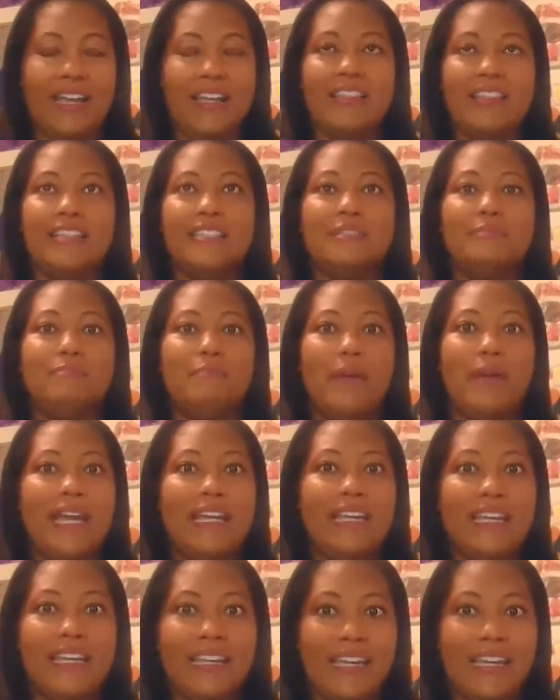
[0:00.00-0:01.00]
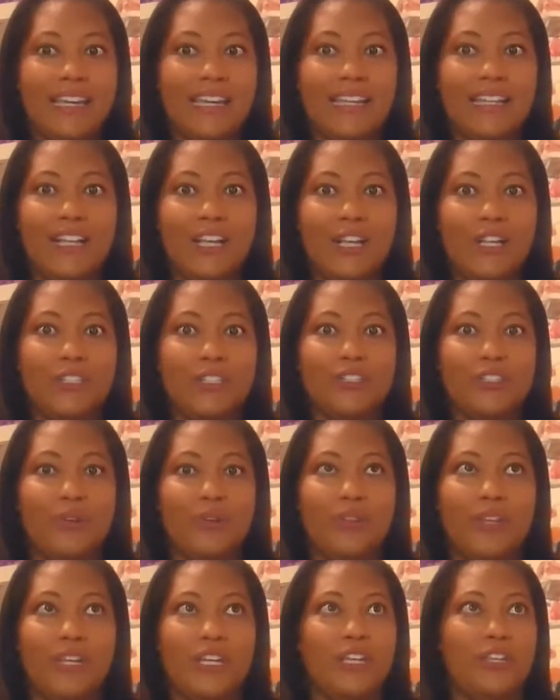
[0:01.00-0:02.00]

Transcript: that's making it so that